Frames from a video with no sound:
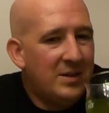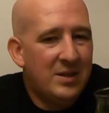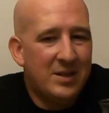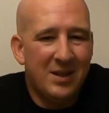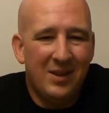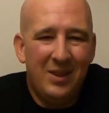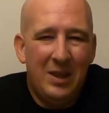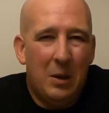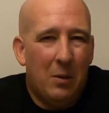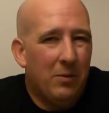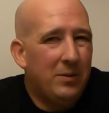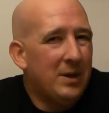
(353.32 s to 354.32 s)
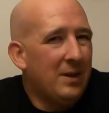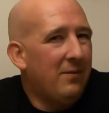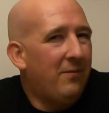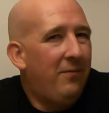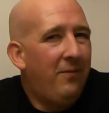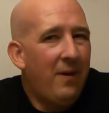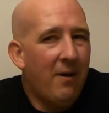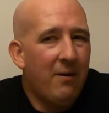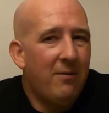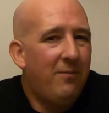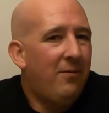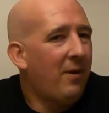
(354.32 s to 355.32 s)
Just a little,
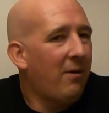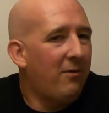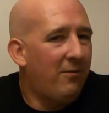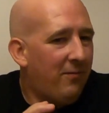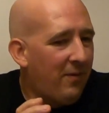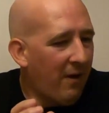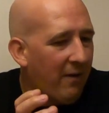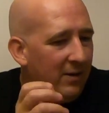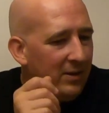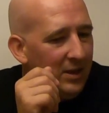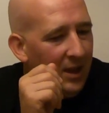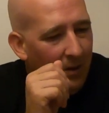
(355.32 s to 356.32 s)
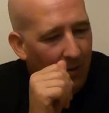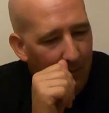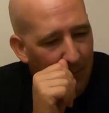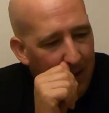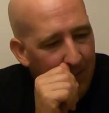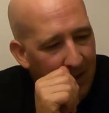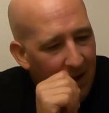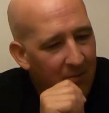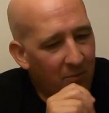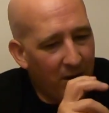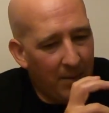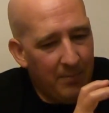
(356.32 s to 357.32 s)
very, very, very little. Maybe
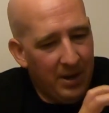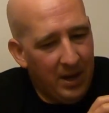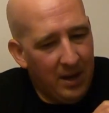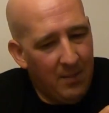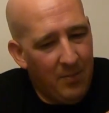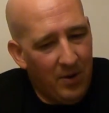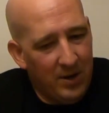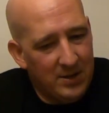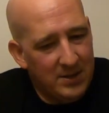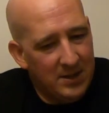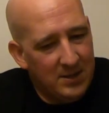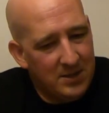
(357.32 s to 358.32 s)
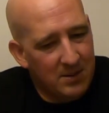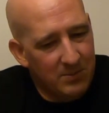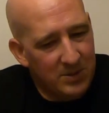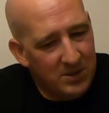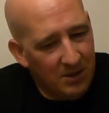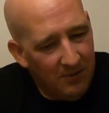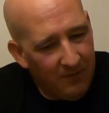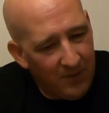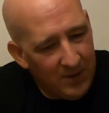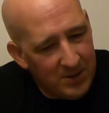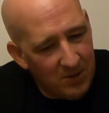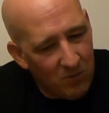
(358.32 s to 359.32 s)
I, what I'm picking up on is some
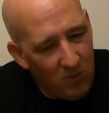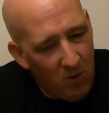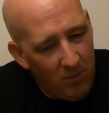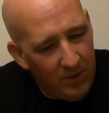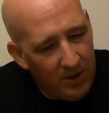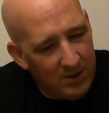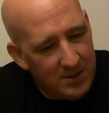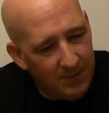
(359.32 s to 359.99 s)
sulfurous aroma or